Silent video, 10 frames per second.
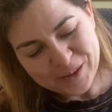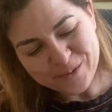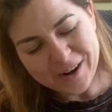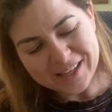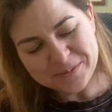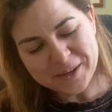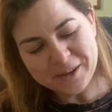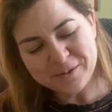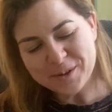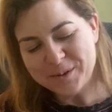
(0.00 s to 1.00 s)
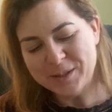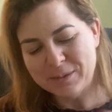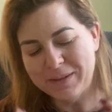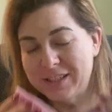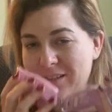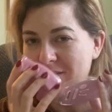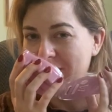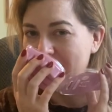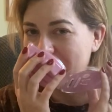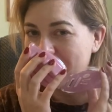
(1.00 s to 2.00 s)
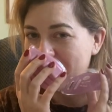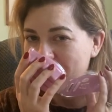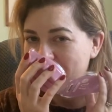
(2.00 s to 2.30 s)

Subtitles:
Raspberry, Rose, Peach, and Vanilla.